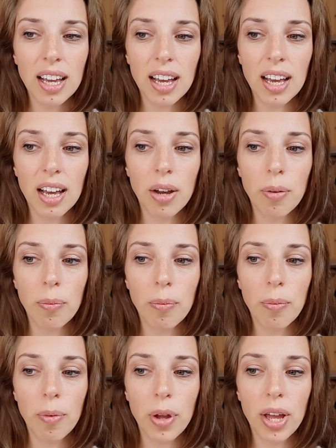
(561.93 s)
Um,
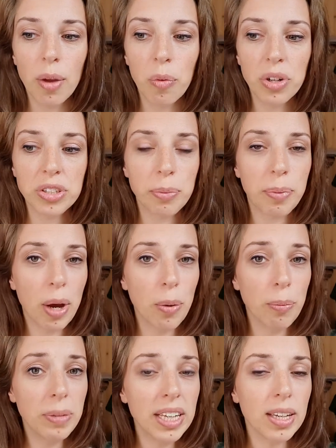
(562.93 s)
it was about
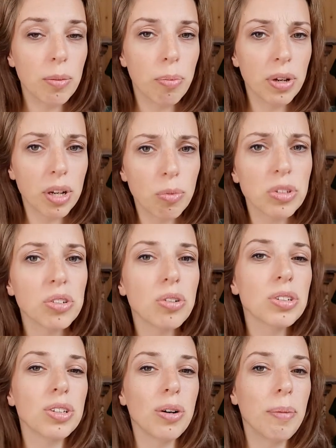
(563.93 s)
me, but it was
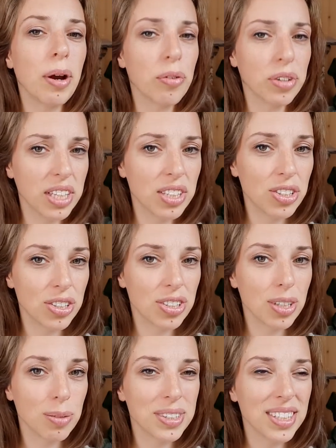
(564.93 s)
also about
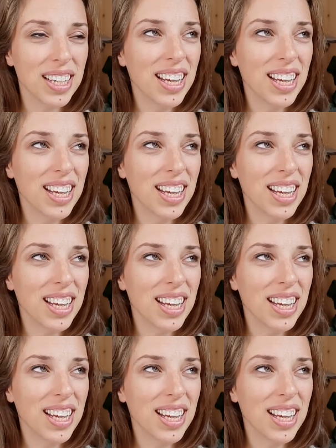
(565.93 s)
relationships.